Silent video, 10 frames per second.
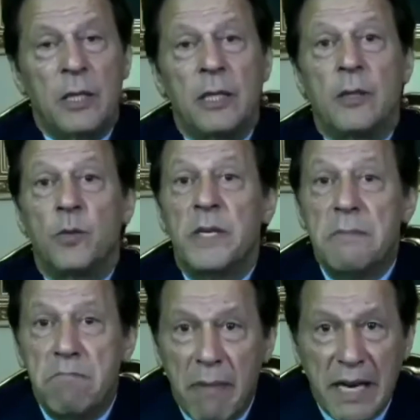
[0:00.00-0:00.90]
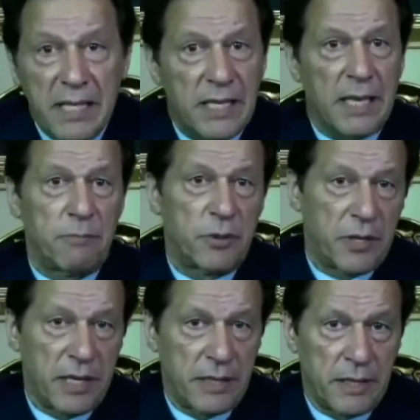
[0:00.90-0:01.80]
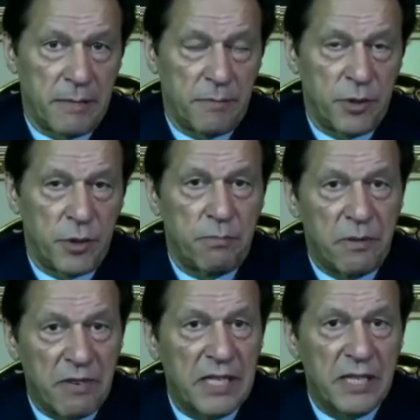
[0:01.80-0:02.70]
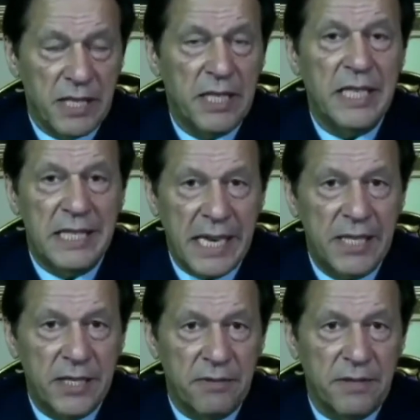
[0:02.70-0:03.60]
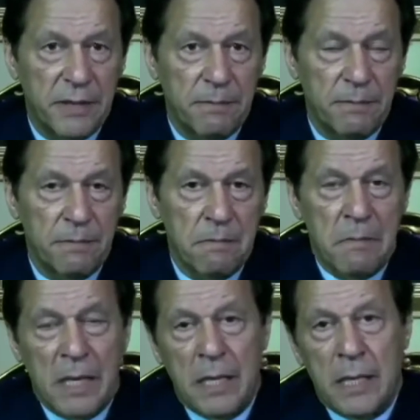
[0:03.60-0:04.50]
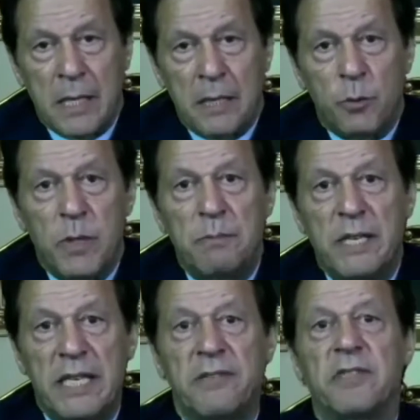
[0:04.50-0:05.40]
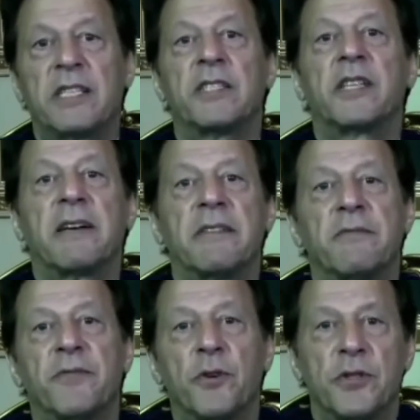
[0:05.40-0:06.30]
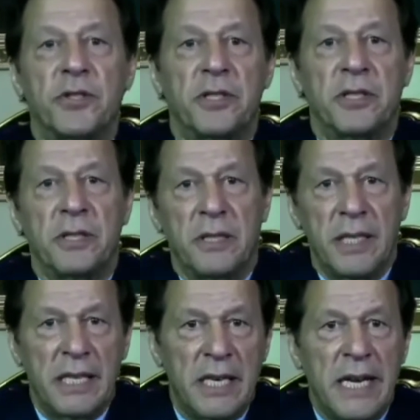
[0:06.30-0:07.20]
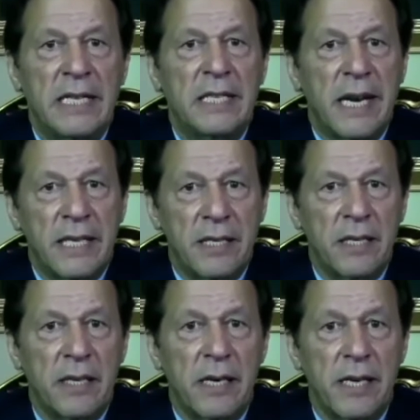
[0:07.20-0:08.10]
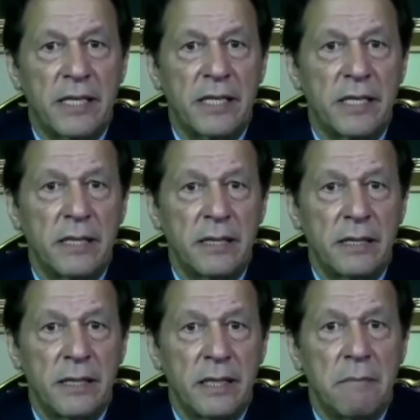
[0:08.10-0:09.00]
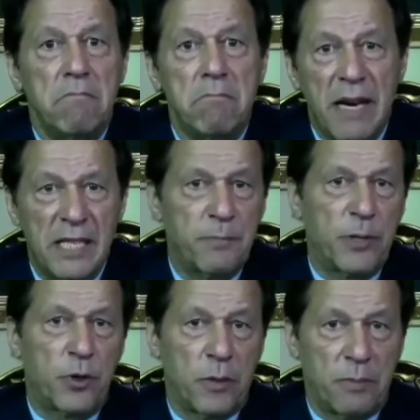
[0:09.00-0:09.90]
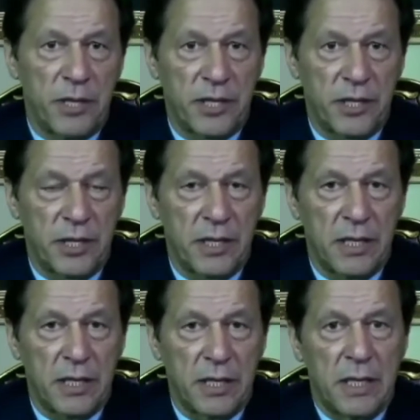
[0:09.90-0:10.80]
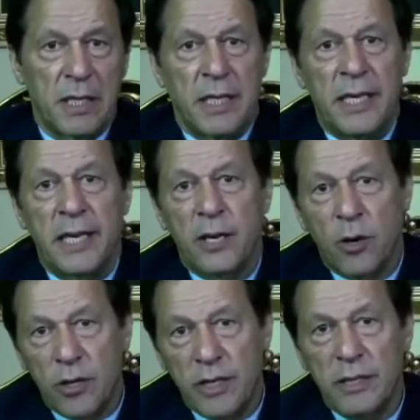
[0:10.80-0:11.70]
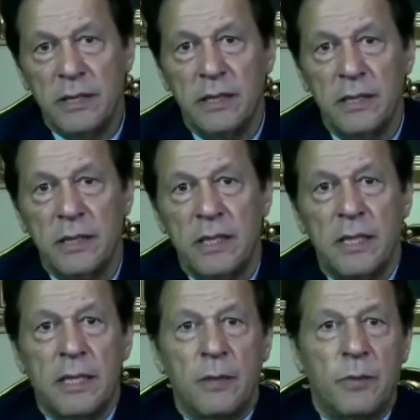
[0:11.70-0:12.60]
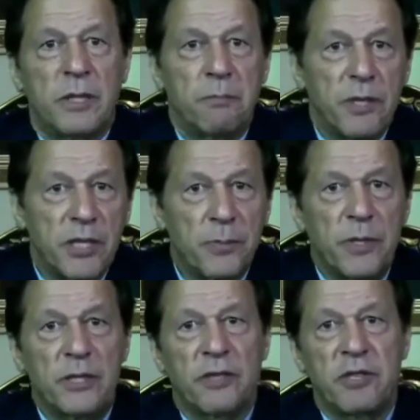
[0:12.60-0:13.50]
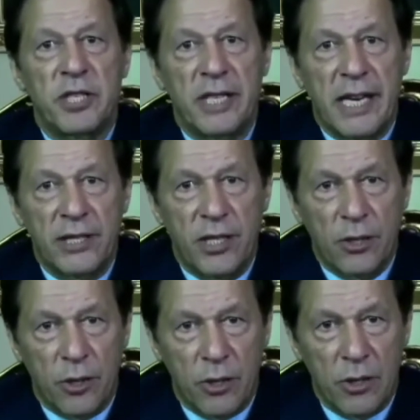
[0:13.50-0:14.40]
We must come together to prevent such a catastrophe. We believe that the driving force in international relations must be cooperation, in accordance with the principles of international law